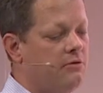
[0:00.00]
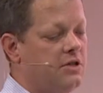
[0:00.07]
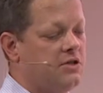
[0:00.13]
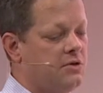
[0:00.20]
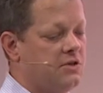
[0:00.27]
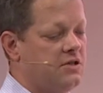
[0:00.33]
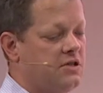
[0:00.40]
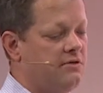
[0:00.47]

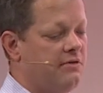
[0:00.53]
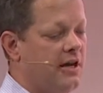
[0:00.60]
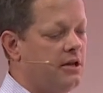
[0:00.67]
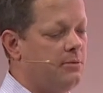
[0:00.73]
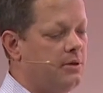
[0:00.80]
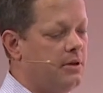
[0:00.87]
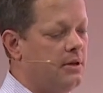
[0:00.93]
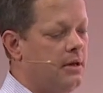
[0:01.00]
resources
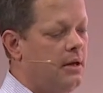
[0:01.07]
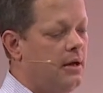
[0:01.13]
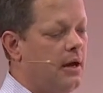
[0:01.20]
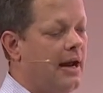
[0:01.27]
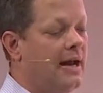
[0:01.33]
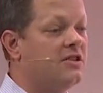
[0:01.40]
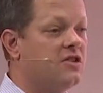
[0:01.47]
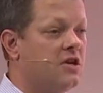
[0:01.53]
available, a
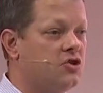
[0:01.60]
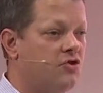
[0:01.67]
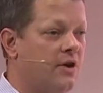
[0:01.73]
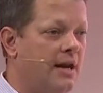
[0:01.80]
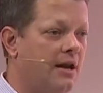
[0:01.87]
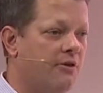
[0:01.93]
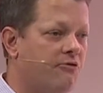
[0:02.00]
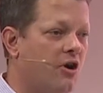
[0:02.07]
hands-on
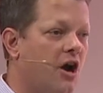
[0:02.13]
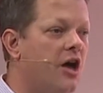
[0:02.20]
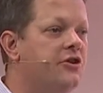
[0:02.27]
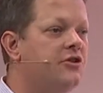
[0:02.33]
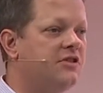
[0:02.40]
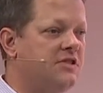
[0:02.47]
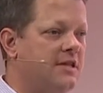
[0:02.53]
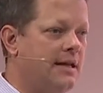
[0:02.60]
training for
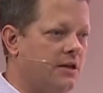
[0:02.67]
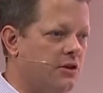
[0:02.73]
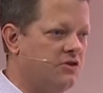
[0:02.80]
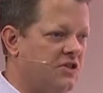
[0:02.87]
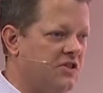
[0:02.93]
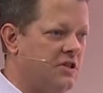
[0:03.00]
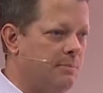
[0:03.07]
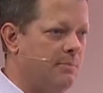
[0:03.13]
understanding your
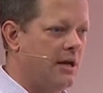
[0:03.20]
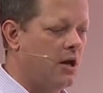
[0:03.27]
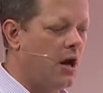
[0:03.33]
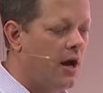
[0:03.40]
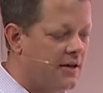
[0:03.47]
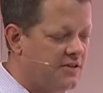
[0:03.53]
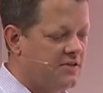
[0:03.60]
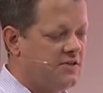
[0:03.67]
GCP
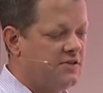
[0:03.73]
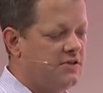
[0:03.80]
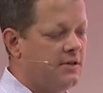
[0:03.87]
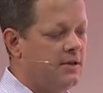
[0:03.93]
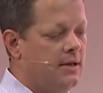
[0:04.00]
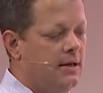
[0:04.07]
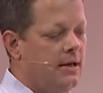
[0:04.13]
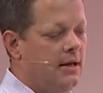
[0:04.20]
costs
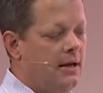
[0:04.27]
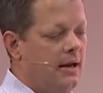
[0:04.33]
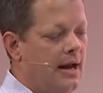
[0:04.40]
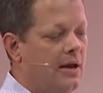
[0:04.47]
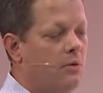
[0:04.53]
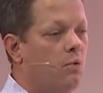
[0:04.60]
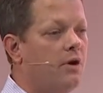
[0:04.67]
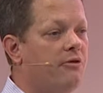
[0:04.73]

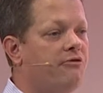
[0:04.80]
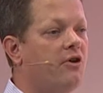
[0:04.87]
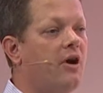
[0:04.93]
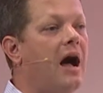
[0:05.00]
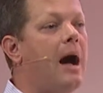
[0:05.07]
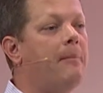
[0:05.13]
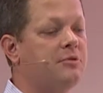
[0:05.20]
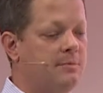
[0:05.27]
and one for
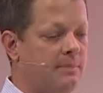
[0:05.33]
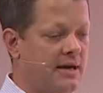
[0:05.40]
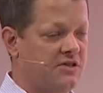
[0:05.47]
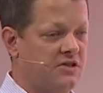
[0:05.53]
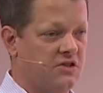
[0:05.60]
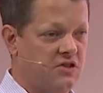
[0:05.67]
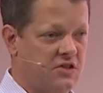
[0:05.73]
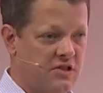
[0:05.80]

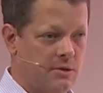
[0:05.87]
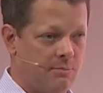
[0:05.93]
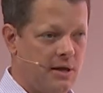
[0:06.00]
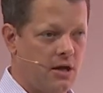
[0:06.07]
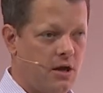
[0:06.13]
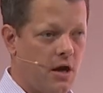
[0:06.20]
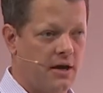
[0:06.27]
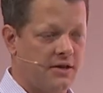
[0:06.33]
optimizing
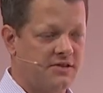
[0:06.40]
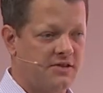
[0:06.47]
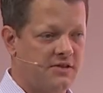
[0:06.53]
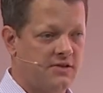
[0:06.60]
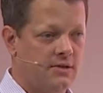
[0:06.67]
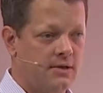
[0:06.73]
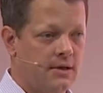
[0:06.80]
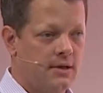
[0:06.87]
GCP
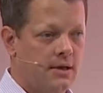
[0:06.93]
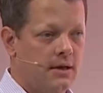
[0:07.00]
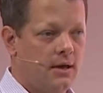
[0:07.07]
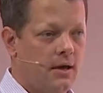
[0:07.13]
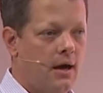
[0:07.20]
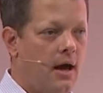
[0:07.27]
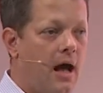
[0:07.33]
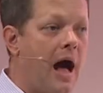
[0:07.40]
costs.
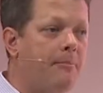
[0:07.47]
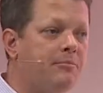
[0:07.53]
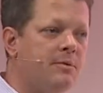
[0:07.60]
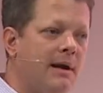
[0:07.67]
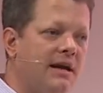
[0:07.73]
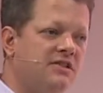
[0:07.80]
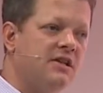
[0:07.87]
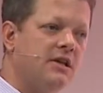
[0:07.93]
Uh,
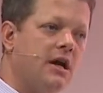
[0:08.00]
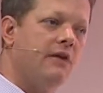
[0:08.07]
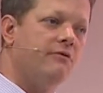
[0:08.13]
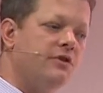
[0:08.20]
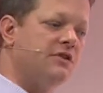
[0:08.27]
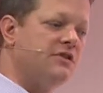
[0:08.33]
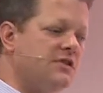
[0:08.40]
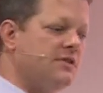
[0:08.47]
optimizing
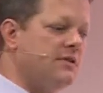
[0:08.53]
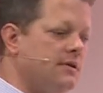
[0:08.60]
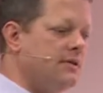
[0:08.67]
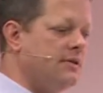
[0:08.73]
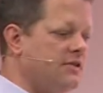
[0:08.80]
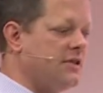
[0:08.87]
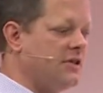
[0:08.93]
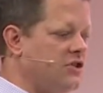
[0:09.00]
covers
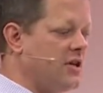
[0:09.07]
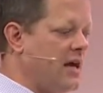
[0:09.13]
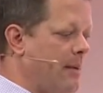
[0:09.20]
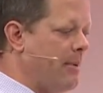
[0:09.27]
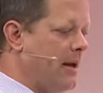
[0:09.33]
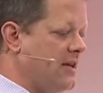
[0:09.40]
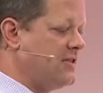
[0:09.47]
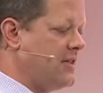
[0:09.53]
such
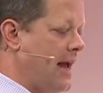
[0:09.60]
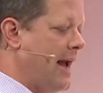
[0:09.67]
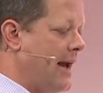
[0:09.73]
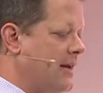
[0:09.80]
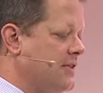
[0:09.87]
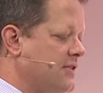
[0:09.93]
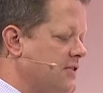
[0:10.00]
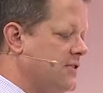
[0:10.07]
topics
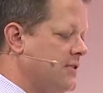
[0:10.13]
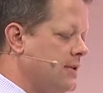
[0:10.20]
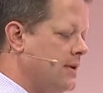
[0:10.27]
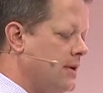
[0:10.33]
as